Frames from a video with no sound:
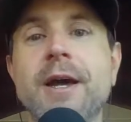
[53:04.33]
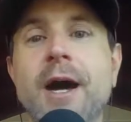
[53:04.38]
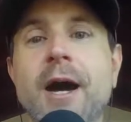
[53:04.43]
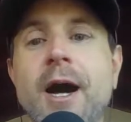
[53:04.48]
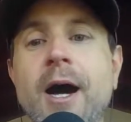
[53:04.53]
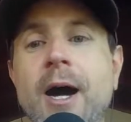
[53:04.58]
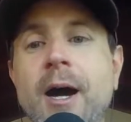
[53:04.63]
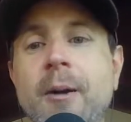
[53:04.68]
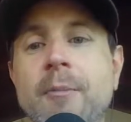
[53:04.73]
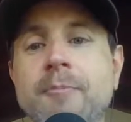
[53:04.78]

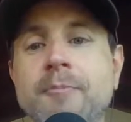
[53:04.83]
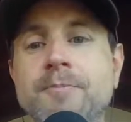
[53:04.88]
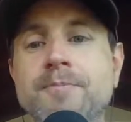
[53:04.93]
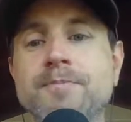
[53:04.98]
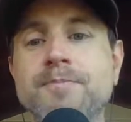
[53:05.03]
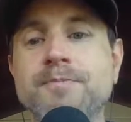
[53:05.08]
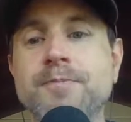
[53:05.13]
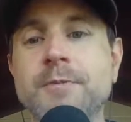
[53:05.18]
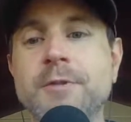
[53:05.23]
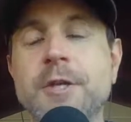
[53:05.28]

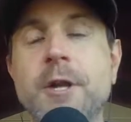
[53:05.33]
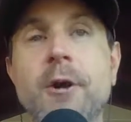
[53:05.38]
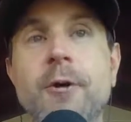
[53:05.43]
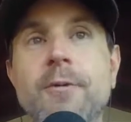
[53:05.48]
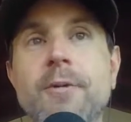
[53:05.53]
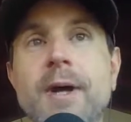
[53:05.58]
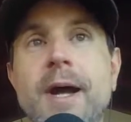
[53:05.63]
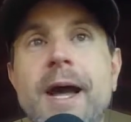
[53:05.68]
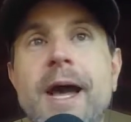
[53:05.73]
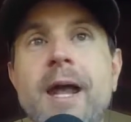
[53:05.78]

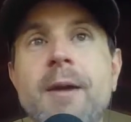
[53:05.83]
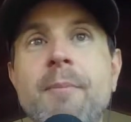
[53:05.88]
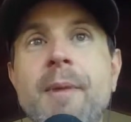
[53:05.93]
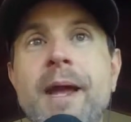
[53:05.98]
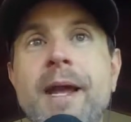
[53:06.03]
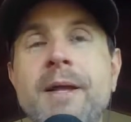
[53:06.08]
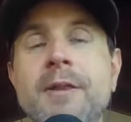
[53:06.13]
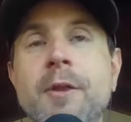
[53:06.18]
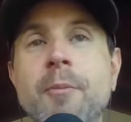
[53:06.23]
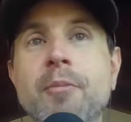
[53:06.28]
I had to
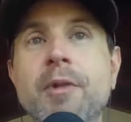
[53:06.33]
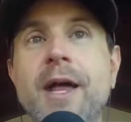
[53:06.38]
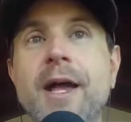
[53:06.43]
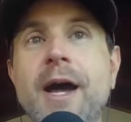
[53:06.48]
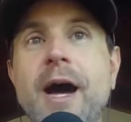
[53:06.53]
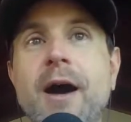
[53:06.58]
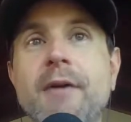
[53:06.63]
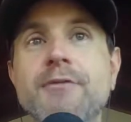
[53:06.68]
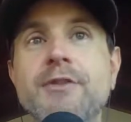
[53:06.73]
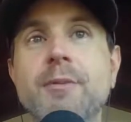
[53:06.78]
make it in the
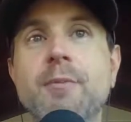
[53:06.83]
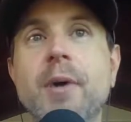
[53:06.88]
playoffs,